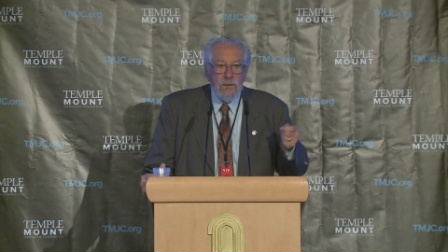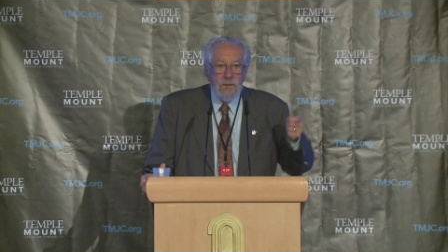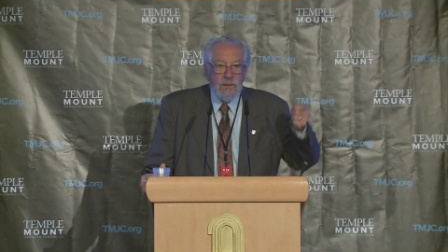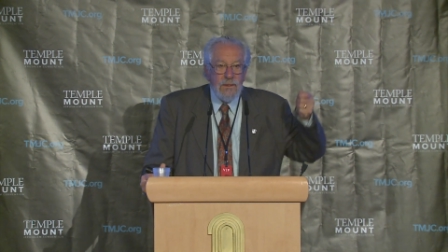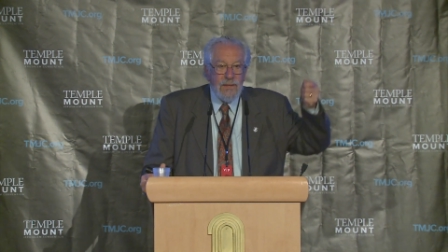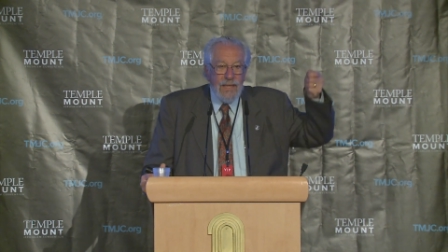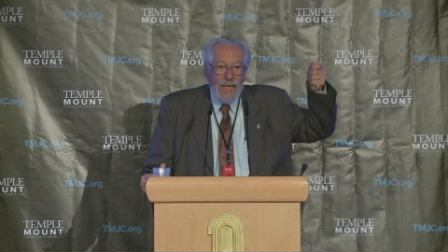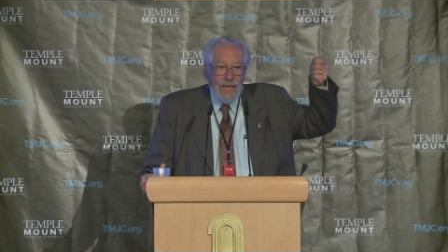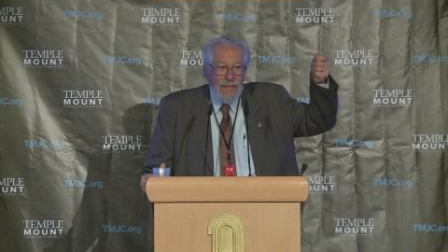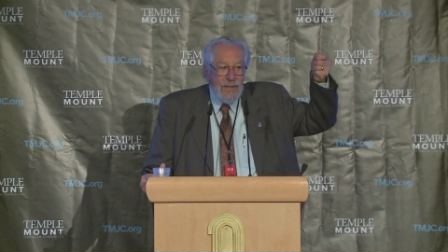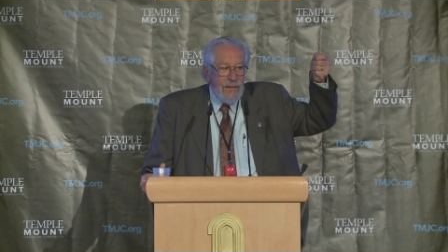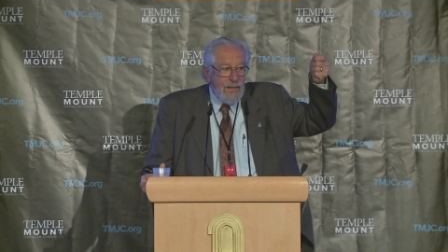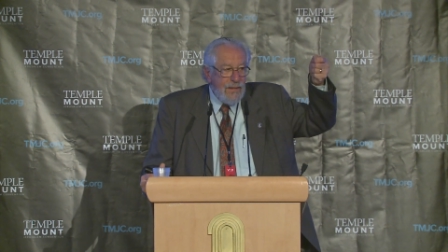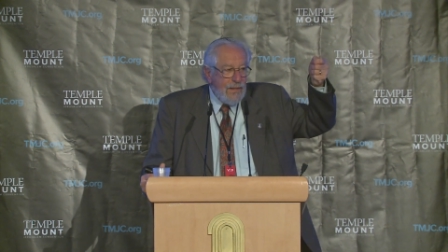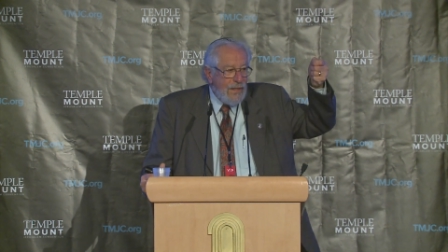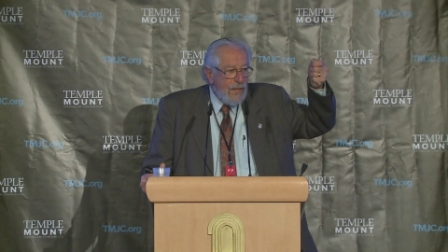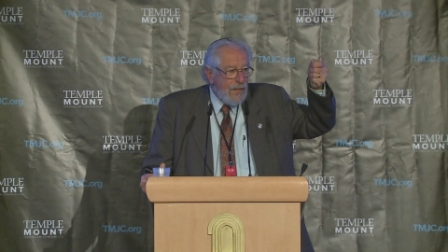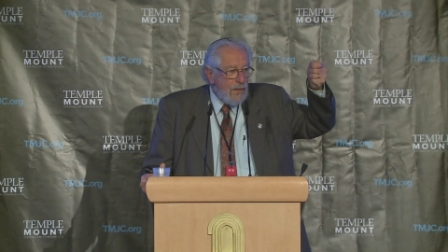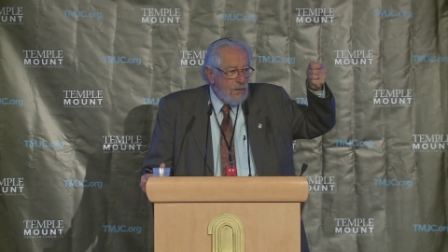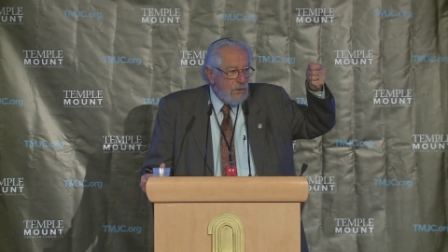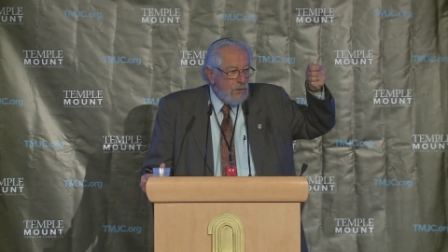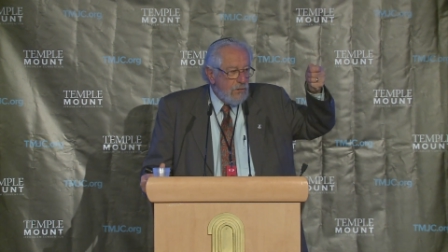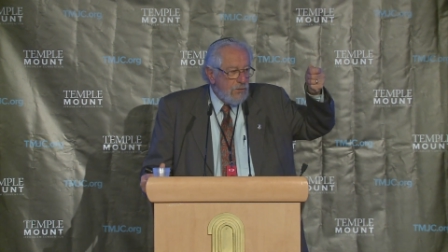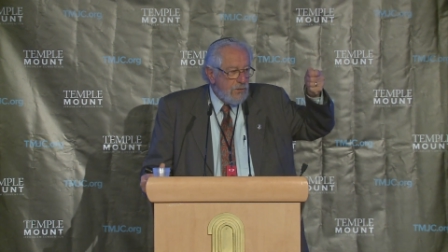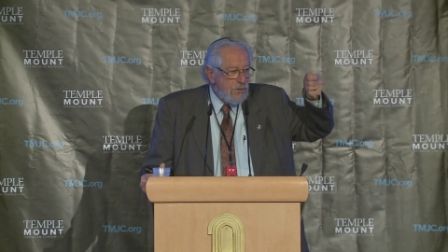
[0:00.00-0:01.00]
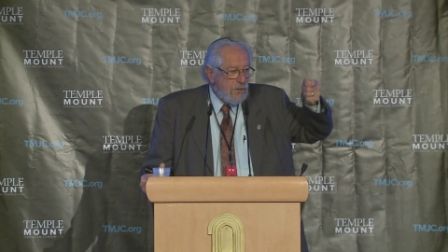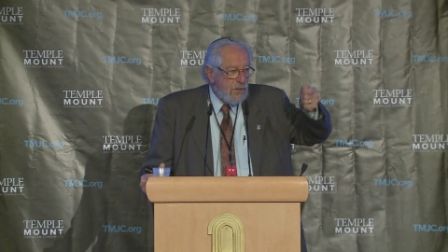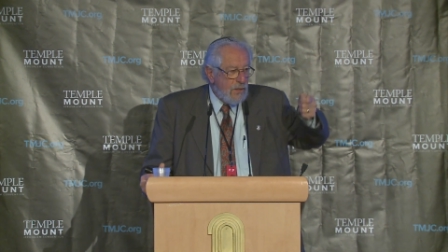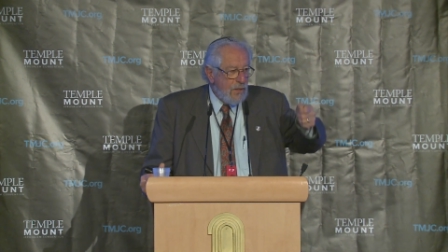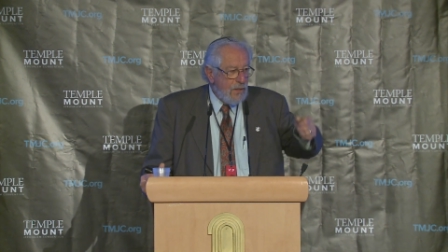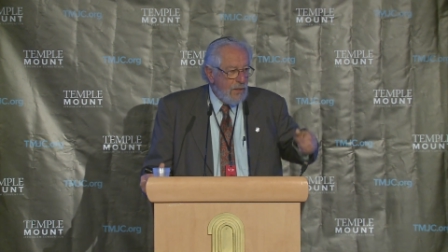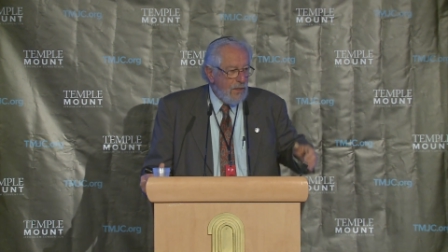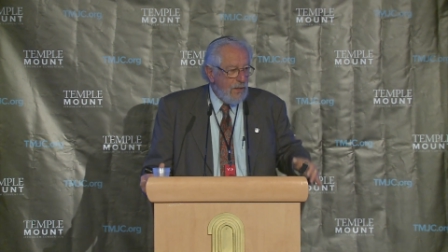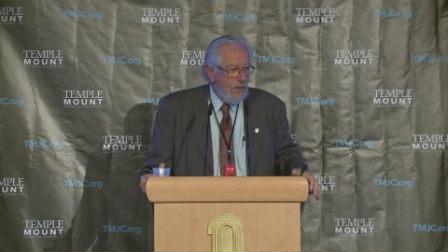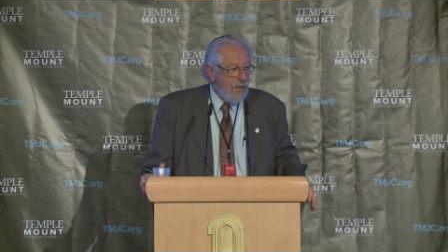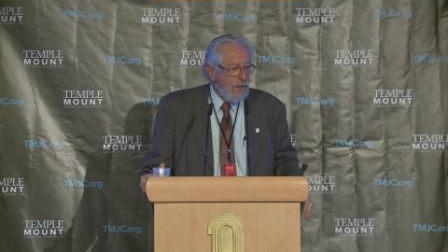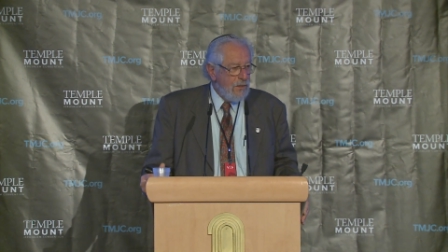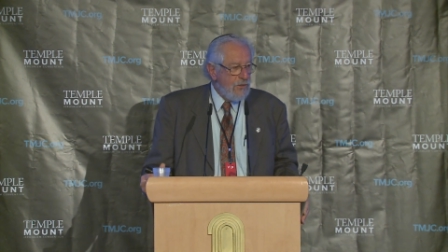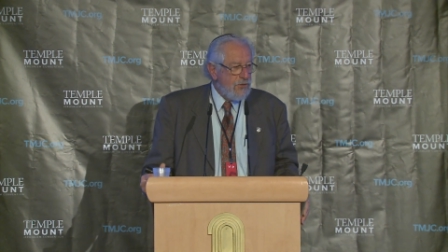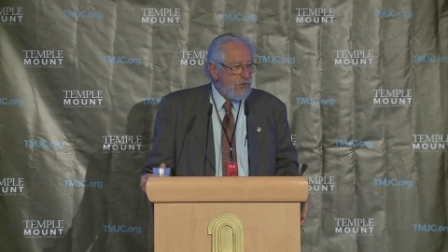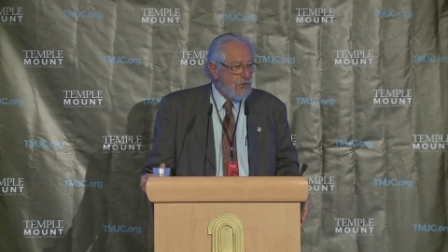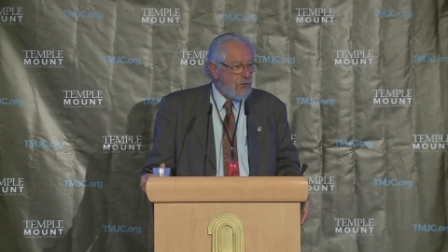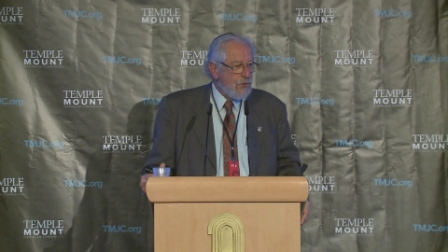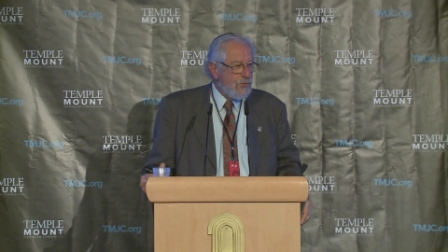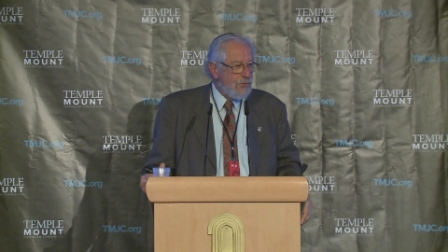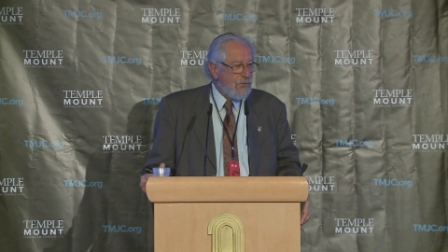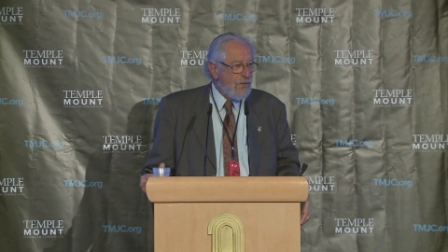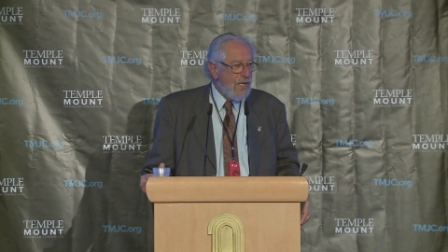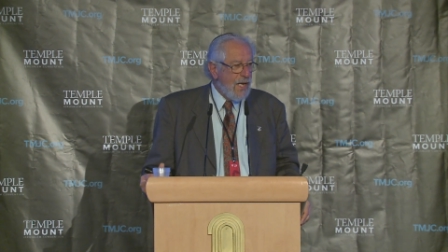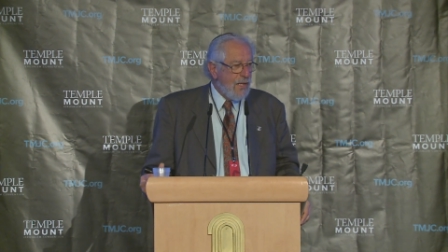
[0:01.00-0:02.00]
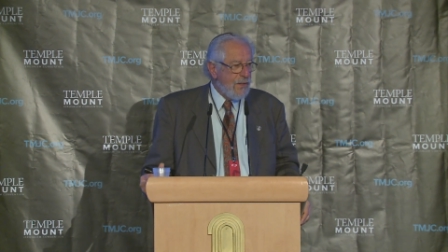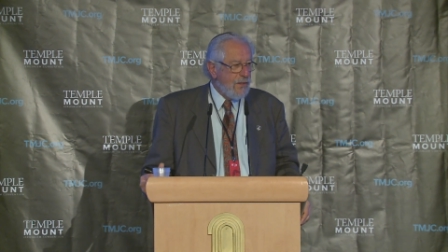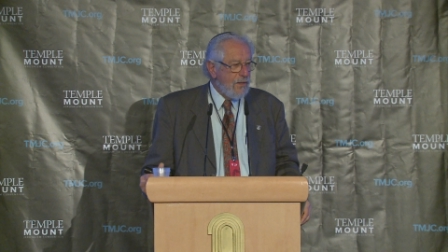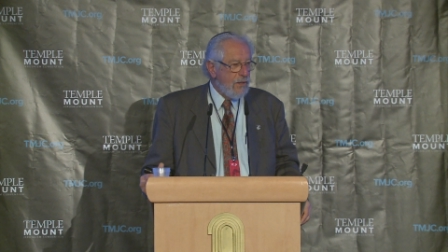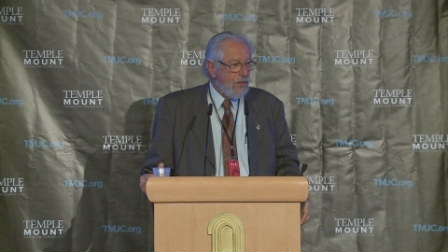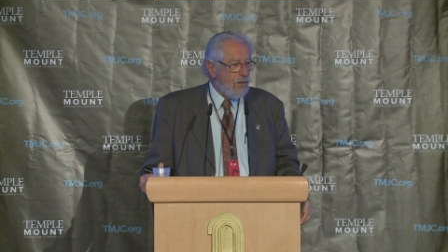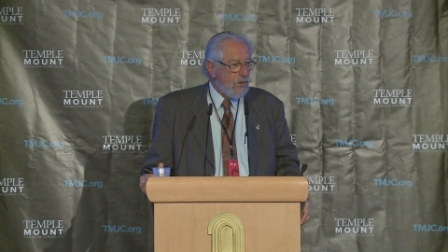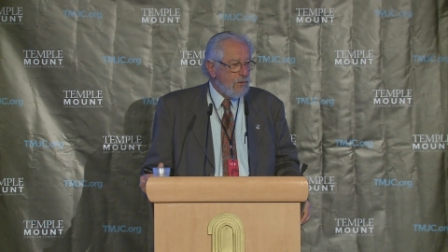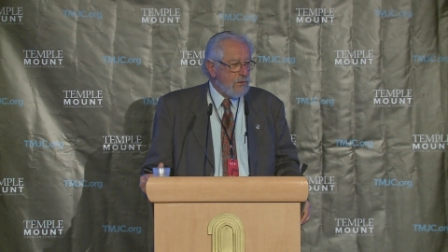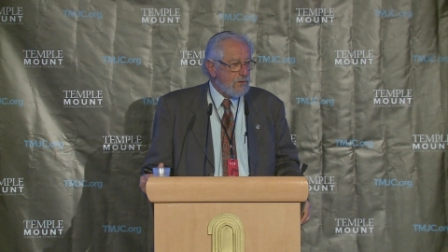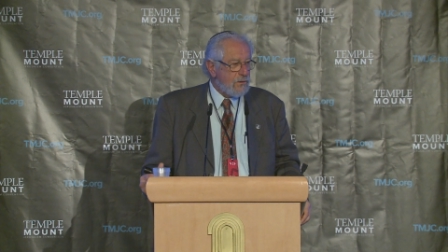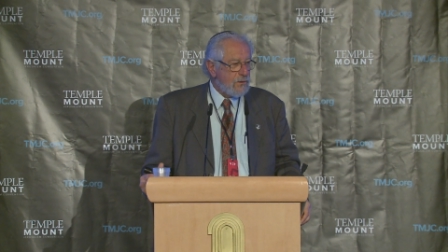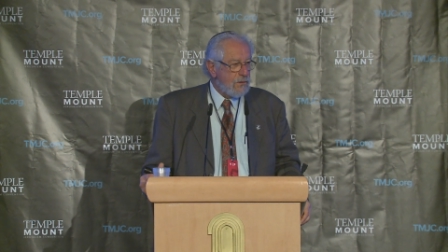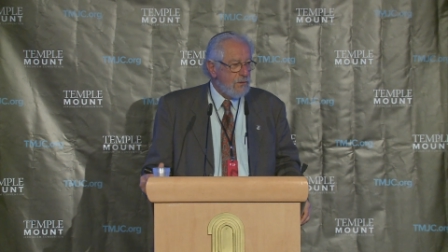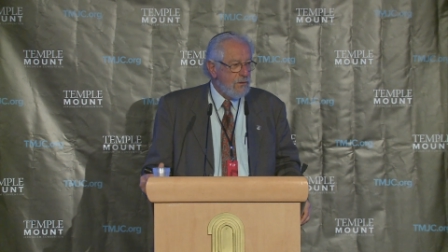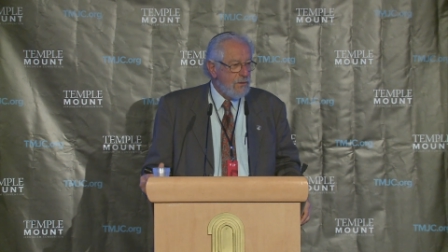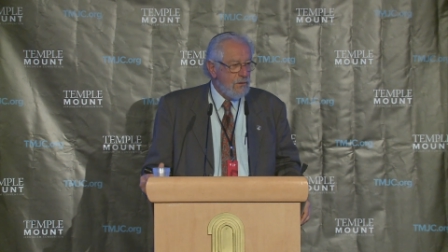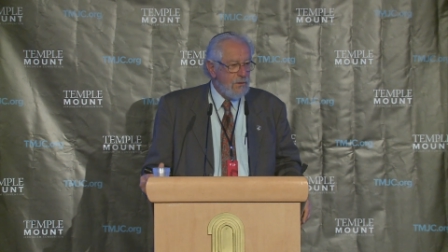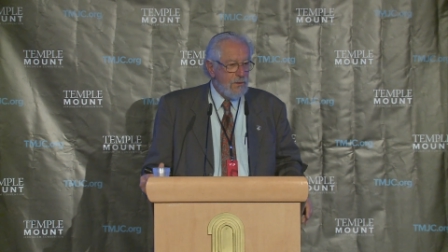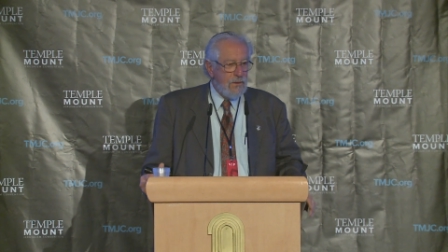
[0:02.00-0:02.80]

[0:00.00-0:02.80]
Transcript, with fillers: Lighting candles, eating sufganiyot,